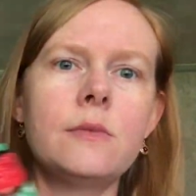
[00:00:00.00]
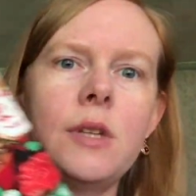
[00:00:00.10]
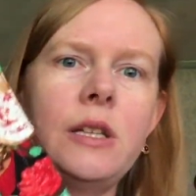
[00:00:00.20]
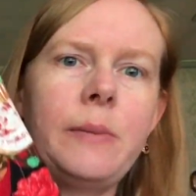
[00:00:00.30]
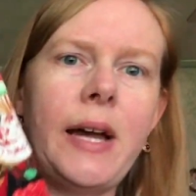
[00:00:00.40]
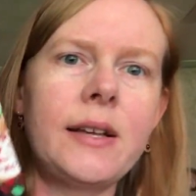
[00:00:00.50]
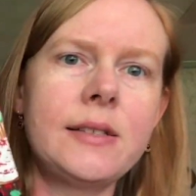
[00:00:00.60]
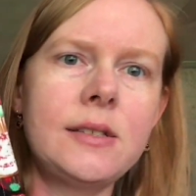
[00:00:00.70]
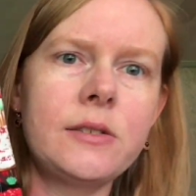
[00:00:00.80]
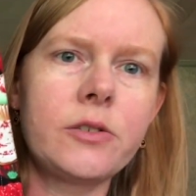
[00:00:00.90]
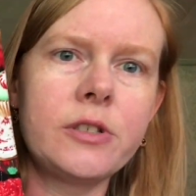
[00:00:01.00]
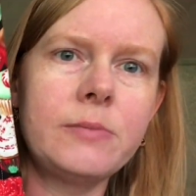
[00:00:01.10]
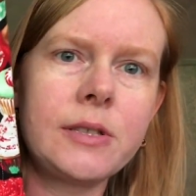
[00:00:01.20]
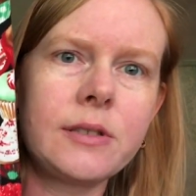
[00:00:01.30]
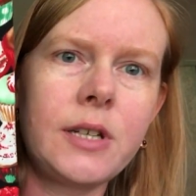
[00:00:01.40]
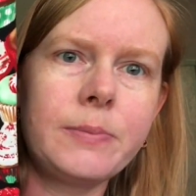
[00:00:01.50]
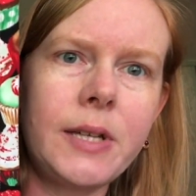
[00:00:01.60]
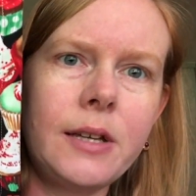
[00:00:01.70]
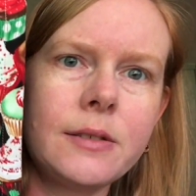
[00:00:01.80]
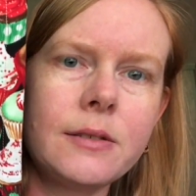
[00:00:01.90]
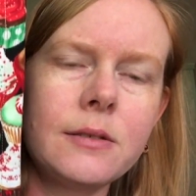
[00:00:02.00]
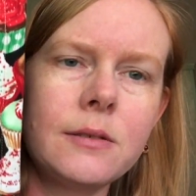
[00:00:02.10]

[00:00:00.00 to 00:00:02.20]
And the back is these Christmas cupcakes.